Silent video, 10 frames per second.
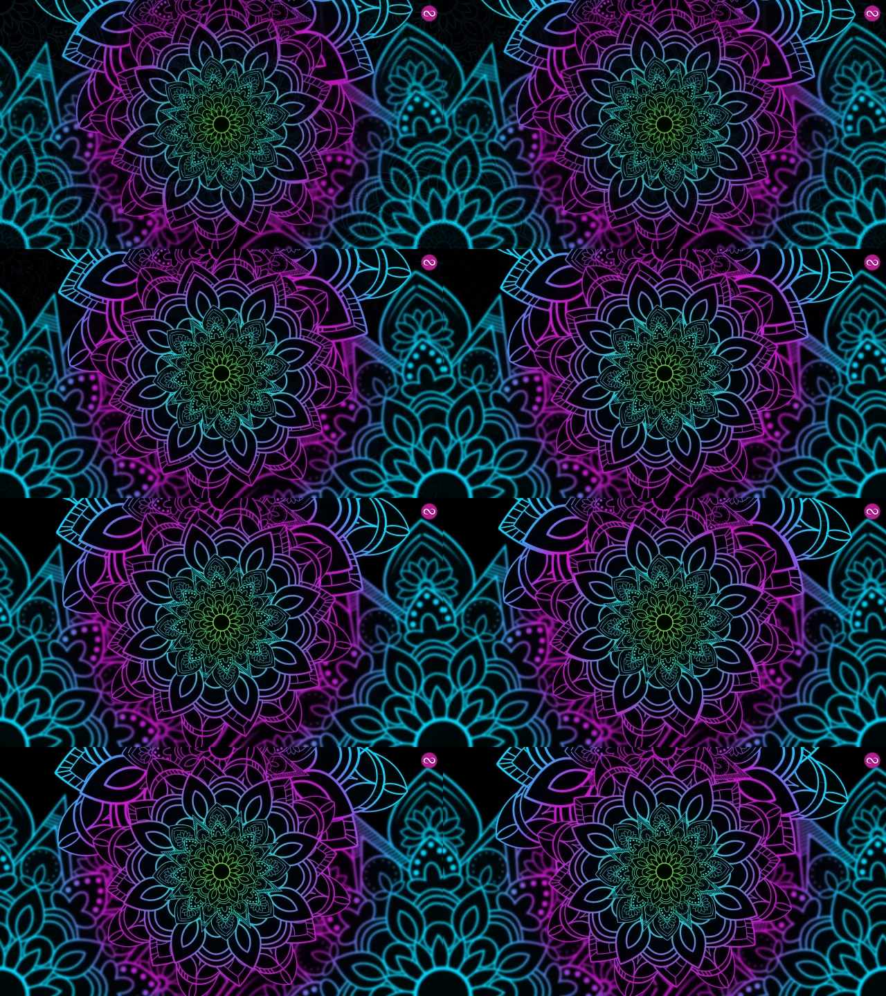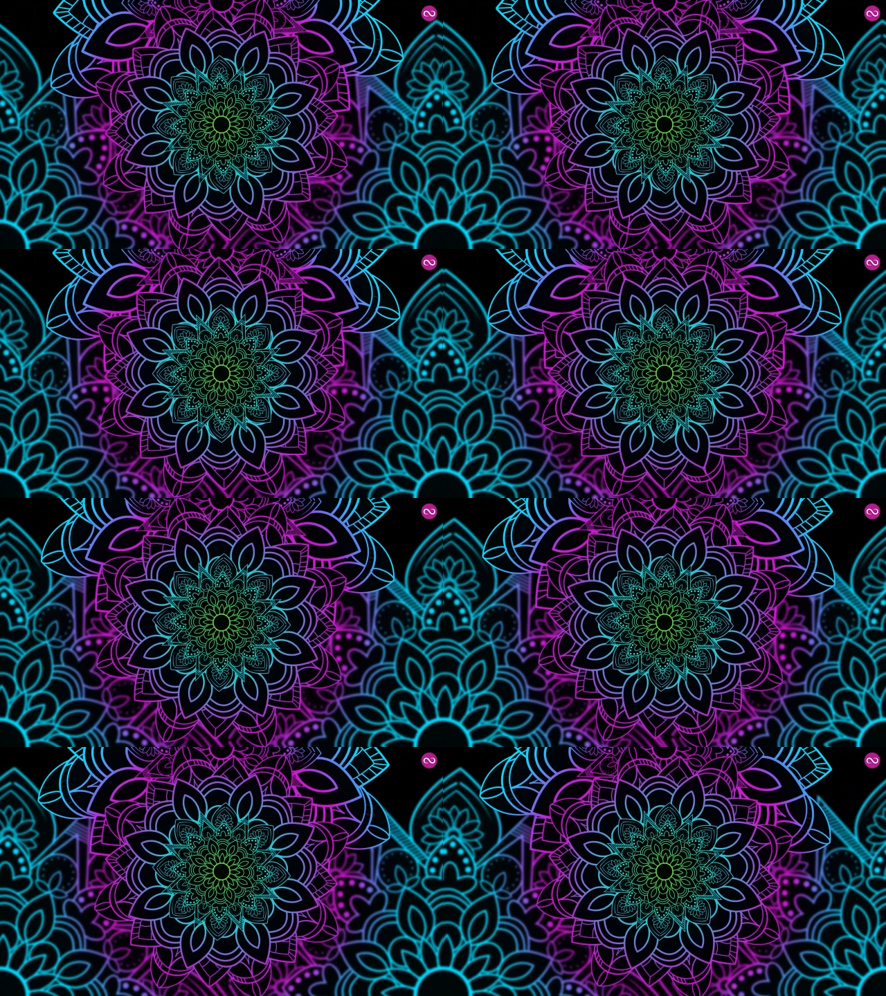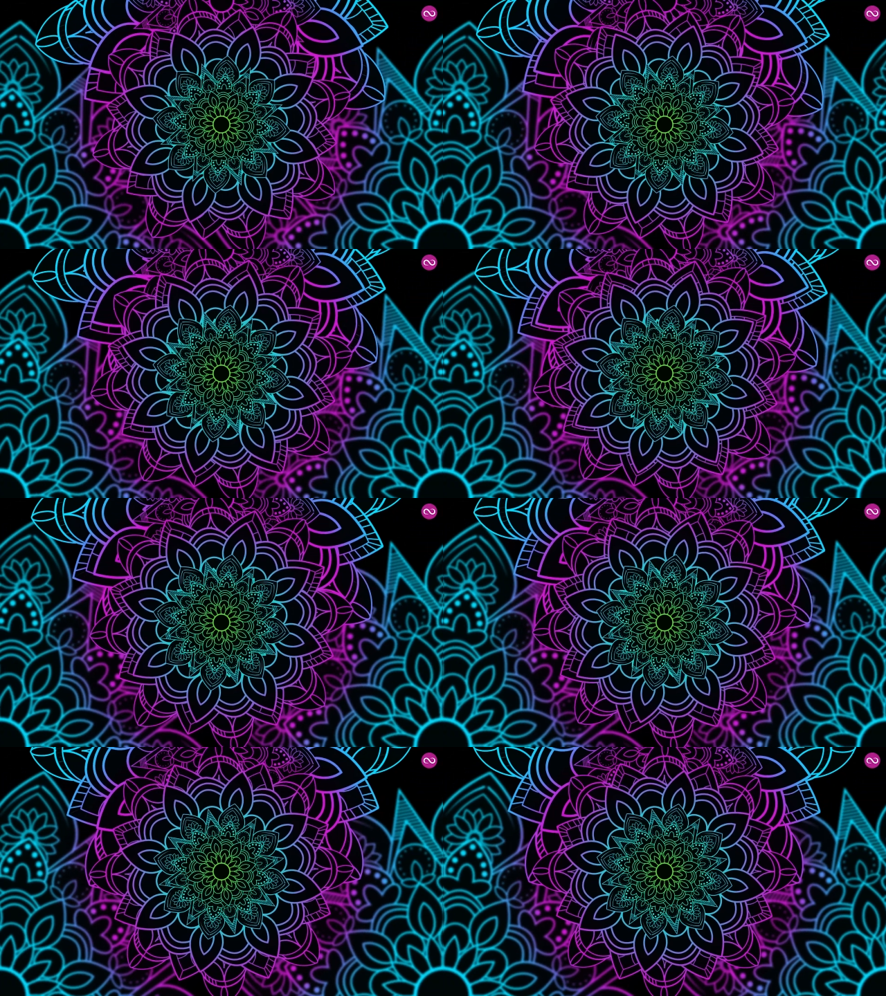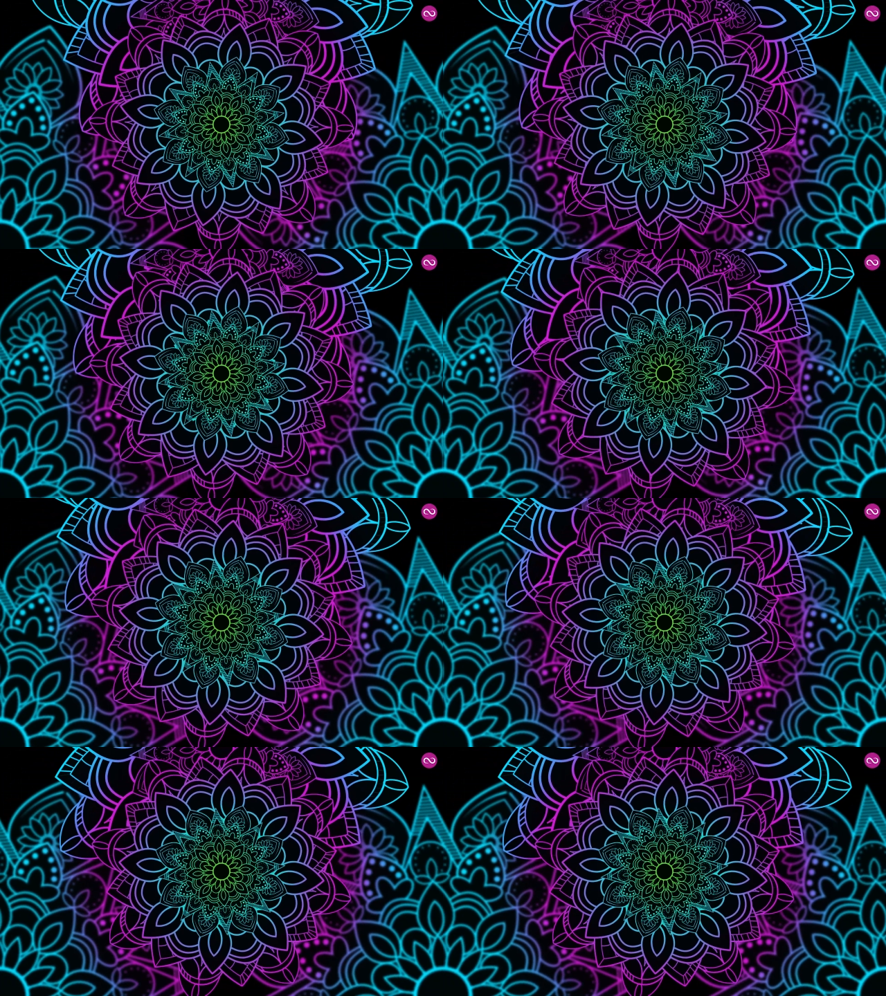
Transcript: (no speaker visible)